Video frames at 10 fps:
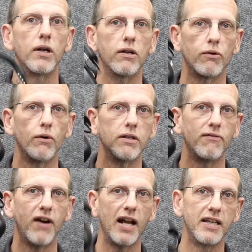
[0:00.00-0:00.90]
you're going to
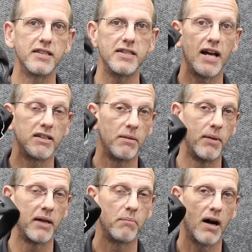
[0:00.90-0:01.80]
find these now in the
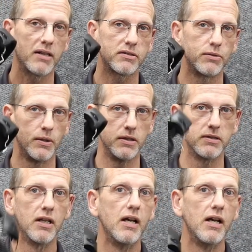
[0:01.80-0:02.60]
big box stores.